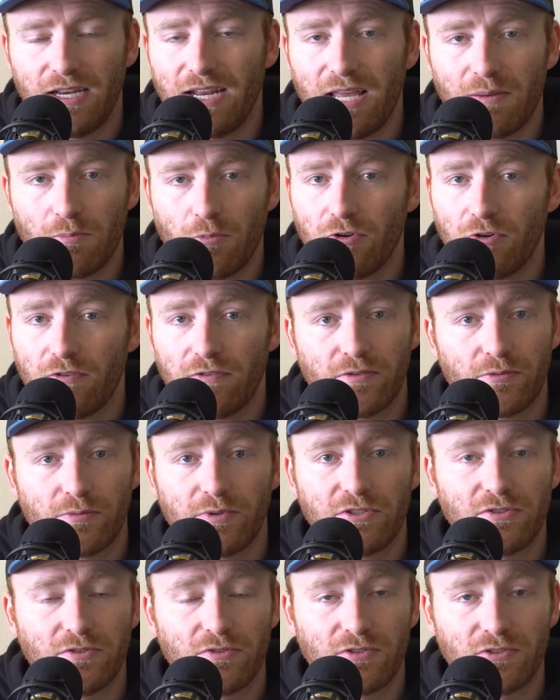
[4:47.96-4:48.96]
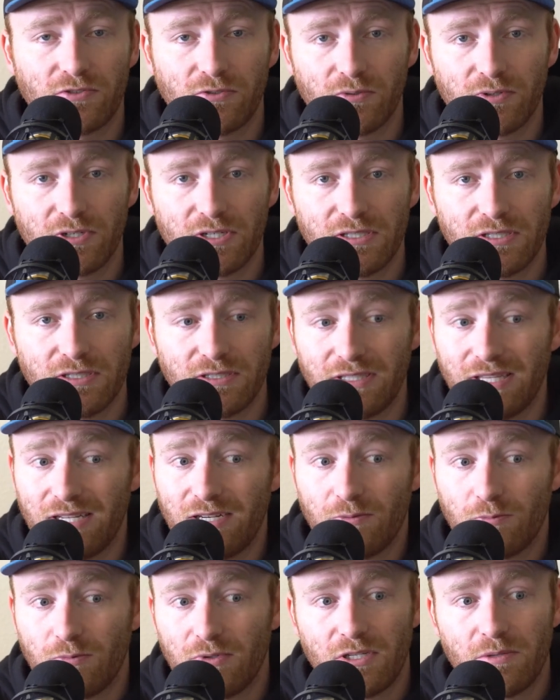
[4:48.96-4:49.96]
and had more of an original story, that
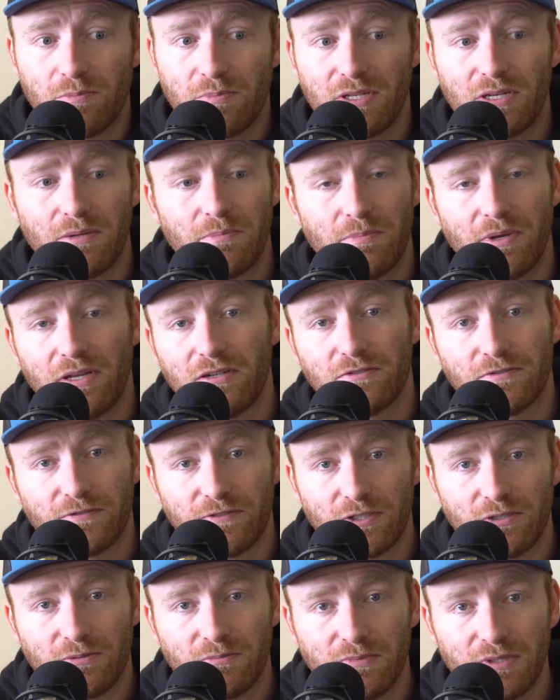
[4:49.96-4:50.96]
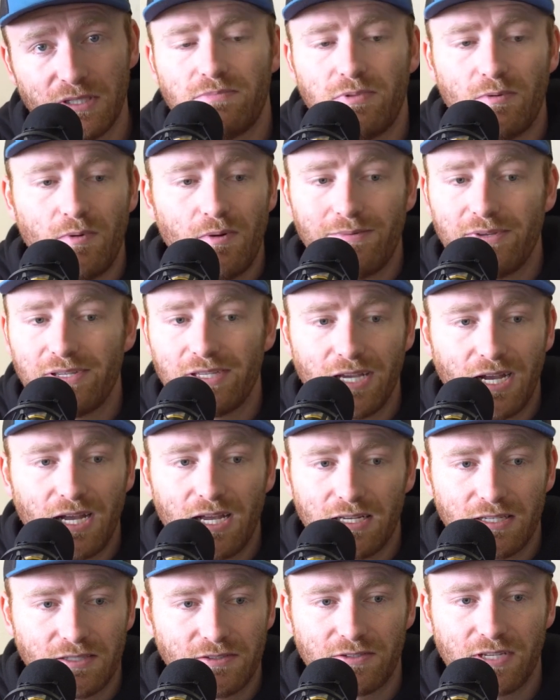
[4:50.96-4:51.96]
it would have been been a better film, but what we
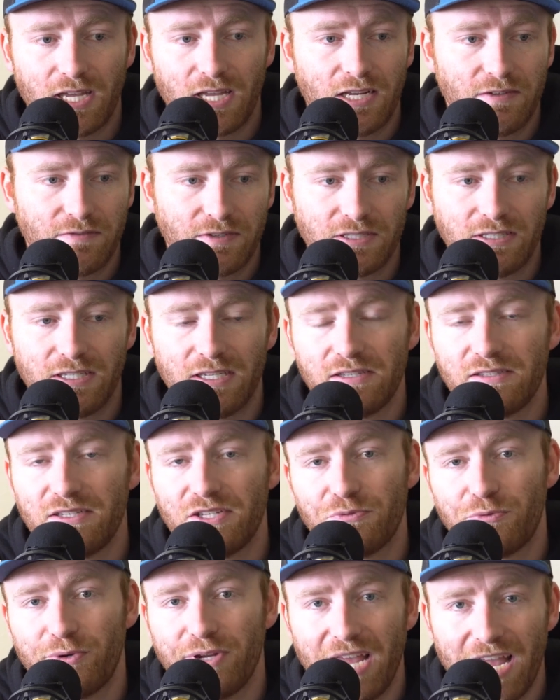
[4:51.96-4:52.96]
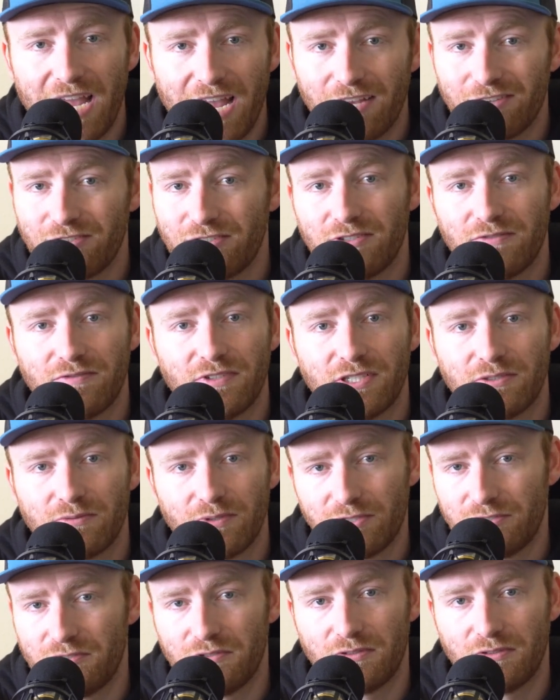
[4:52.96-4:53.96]
got is kind of a Disney rehashing of the
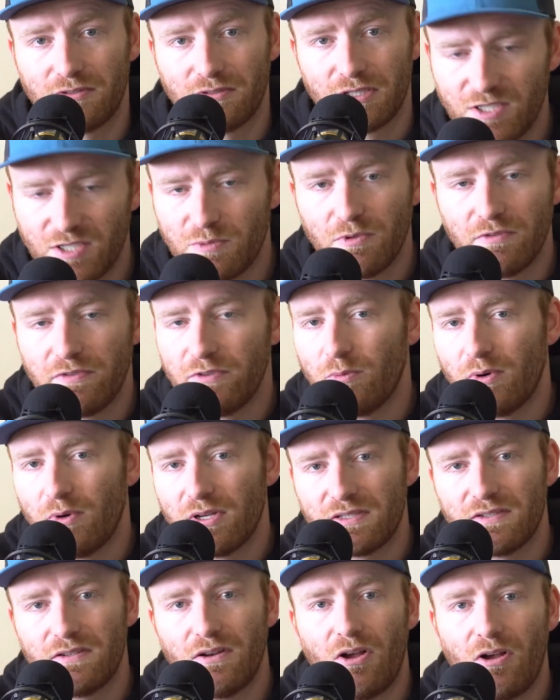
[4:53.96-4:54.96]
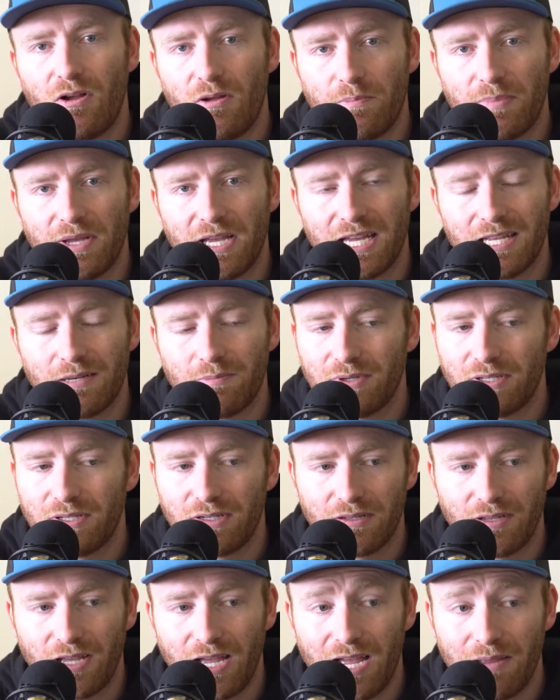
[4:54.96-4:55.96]
original. This movie wasn't all bad,
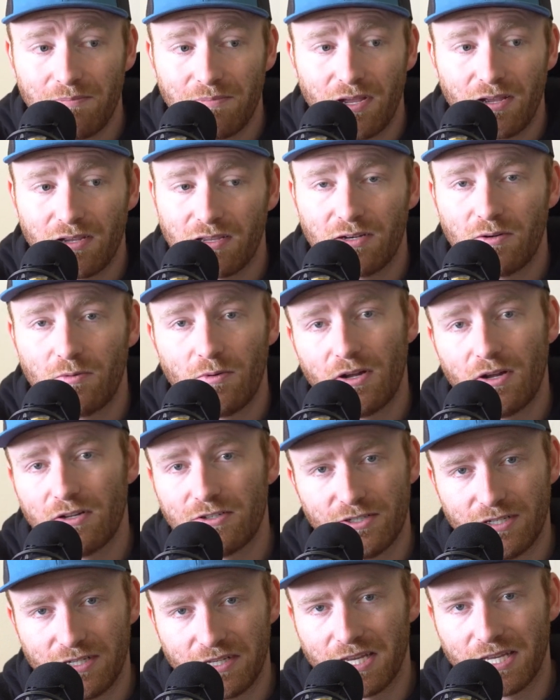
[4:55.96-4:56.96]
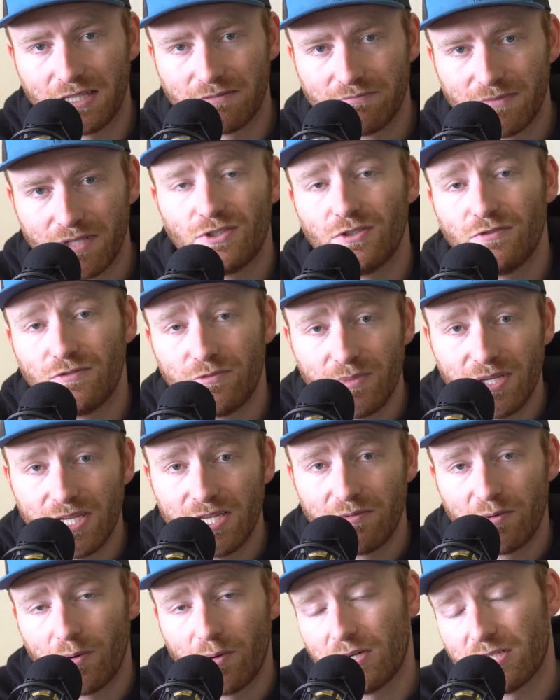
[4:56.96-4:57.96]
but I'm not going to watch it again. So for
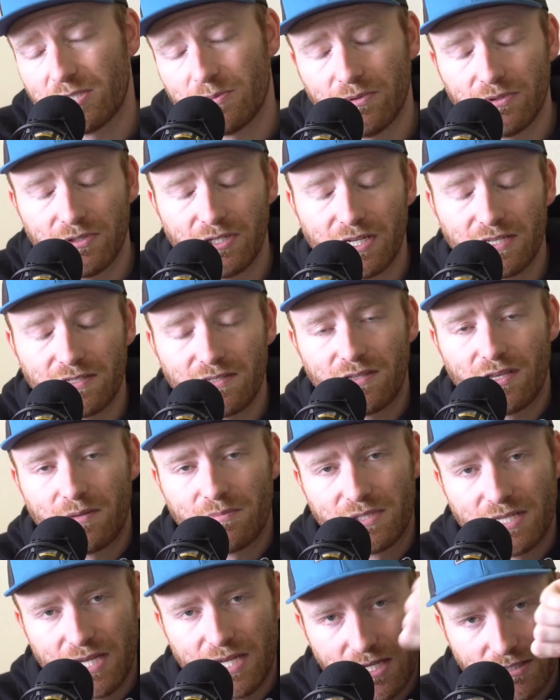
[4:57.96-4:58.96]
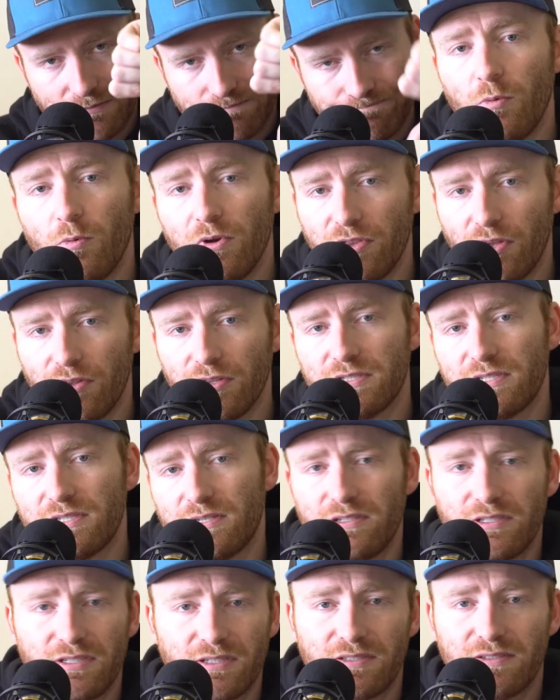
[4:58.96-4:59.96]
me, rewatchability gets a thumbs down. With all these
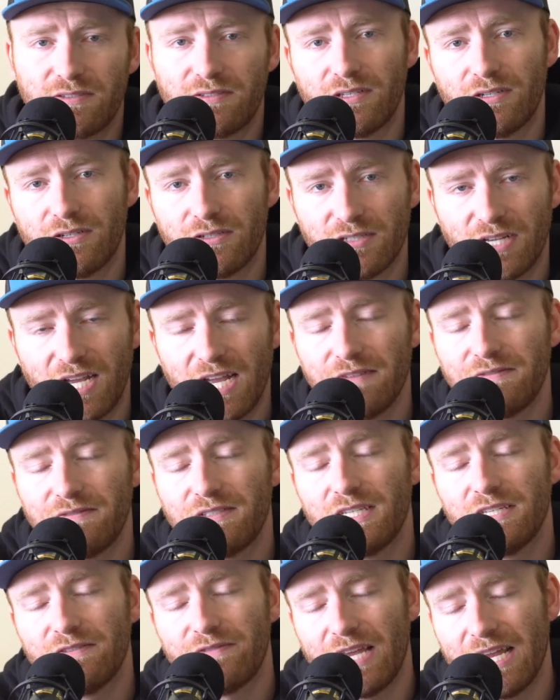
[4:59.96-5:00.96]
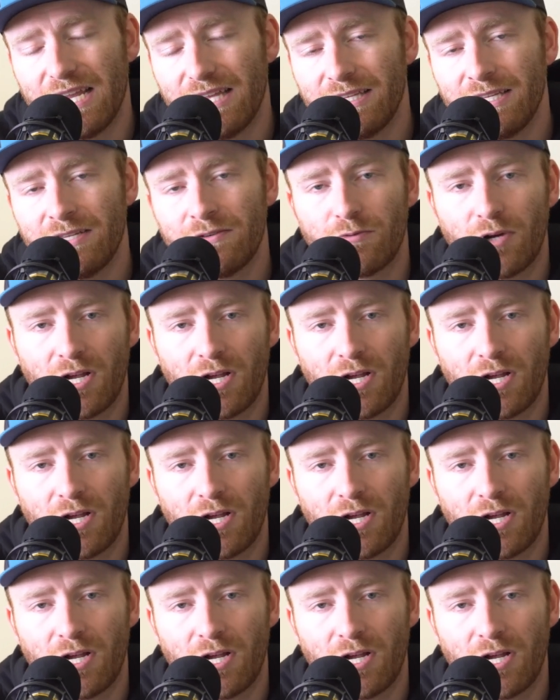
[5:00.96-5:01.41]
areas considered, I have to give Alien